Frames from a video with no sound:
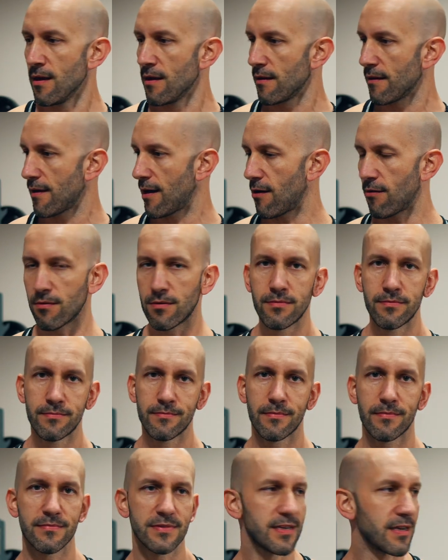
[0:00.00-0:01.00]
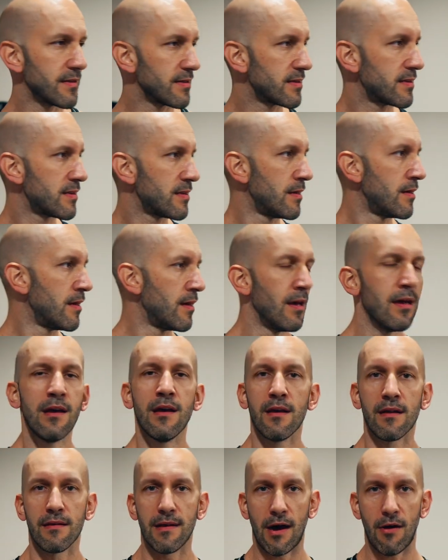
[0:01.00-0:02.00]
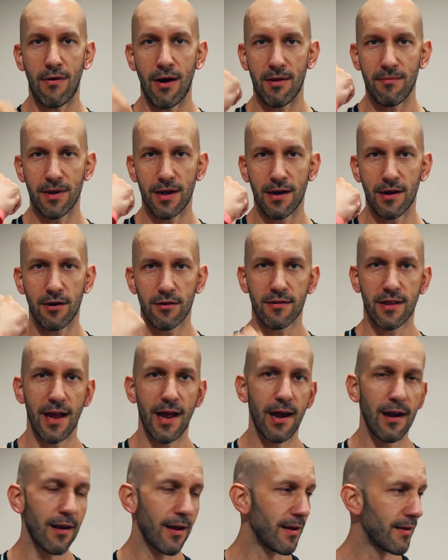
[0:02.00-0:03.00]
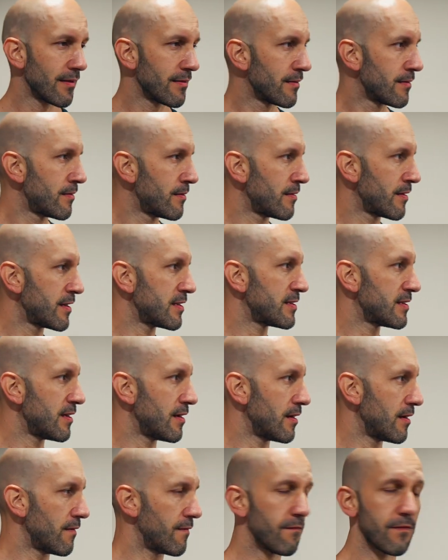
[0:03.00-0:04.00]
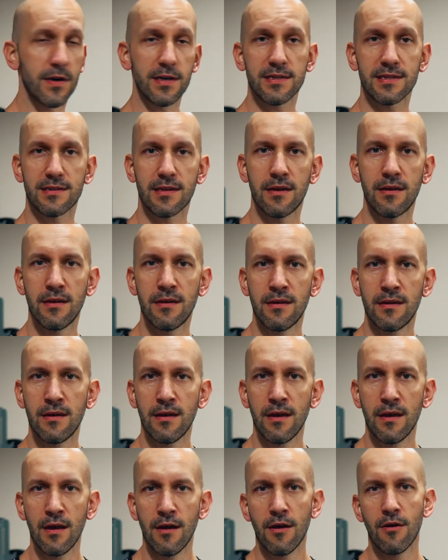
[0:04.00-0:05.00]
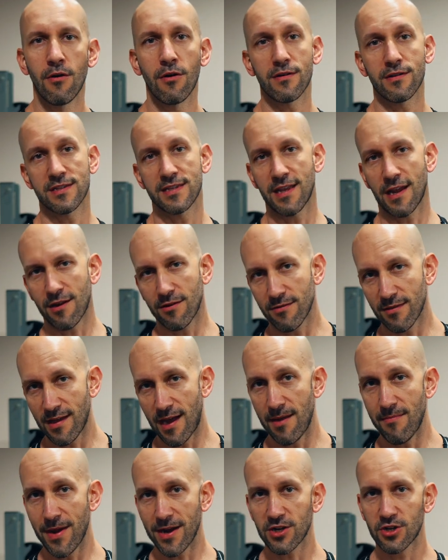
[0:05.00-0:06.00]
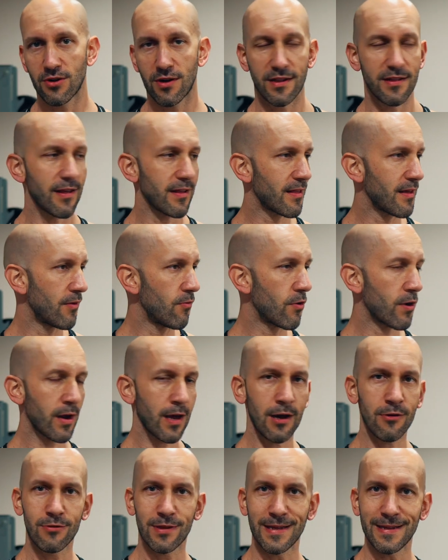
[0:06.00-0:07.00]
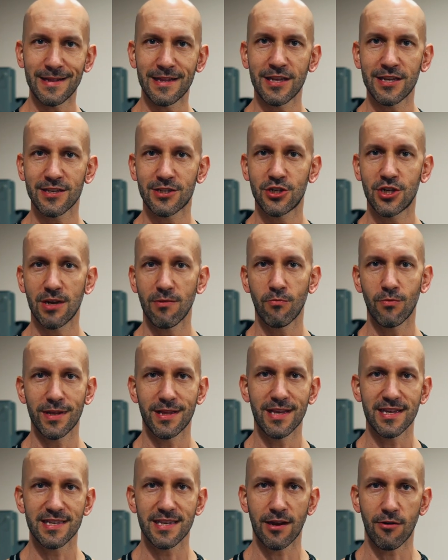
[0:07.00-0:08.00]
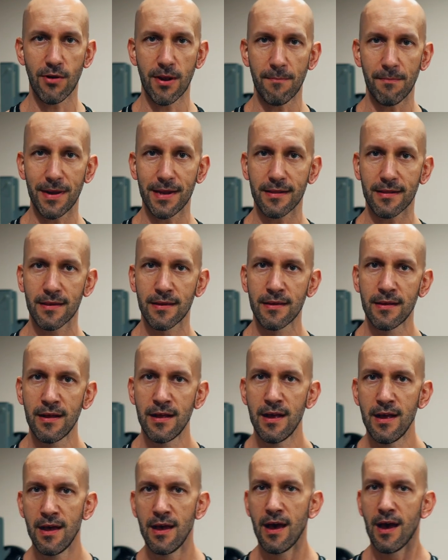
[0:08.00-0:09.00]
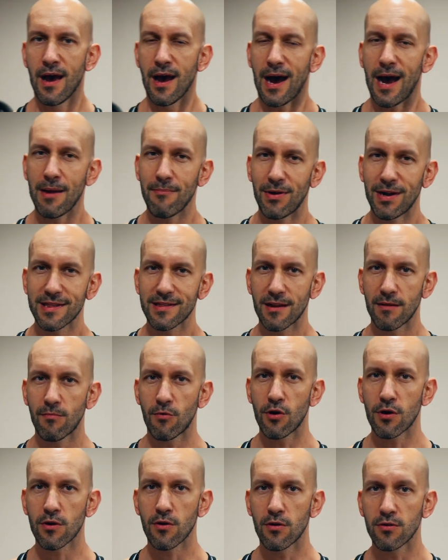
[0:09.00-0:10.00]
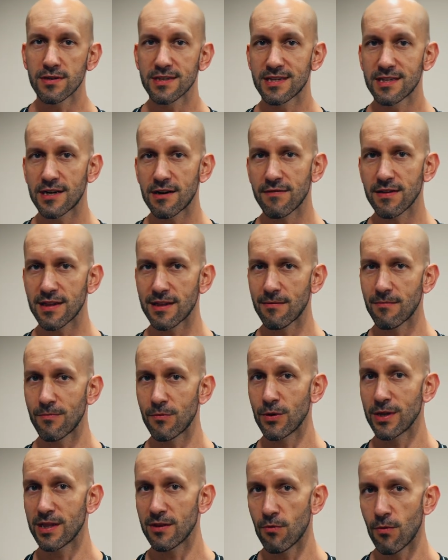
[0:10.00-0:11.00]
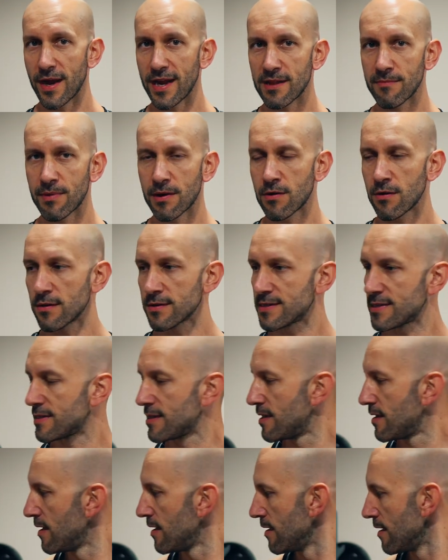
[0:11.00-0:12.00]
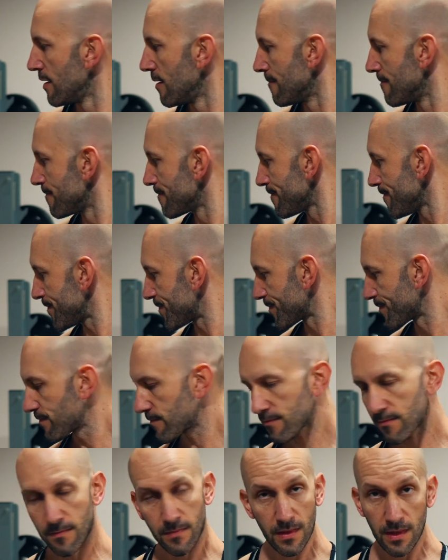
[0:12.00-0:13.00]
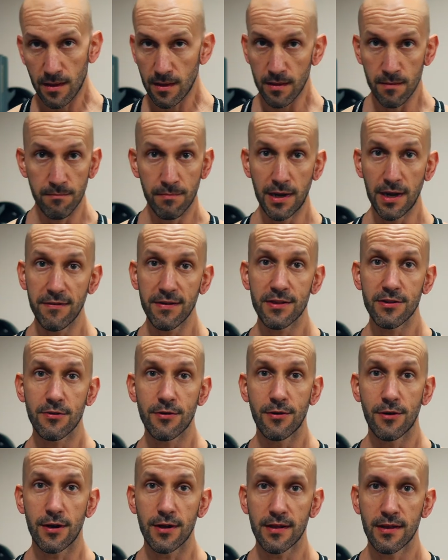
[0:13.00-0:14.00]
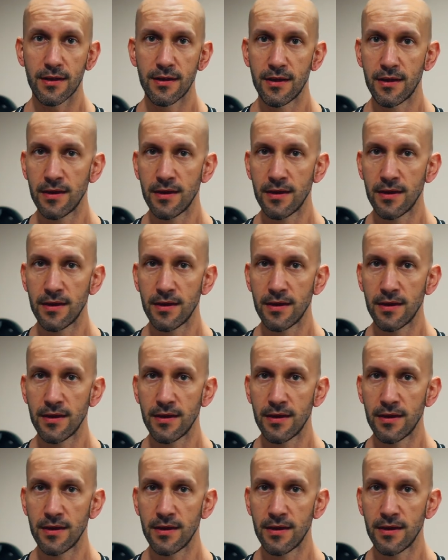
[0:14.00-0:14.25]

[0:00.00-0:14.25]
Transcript: Now, since now I'm in a hotel and it's the first or the second time actually that I work out in this gym with this equipment, I'm a little more conservative with the weight, because believe it or not,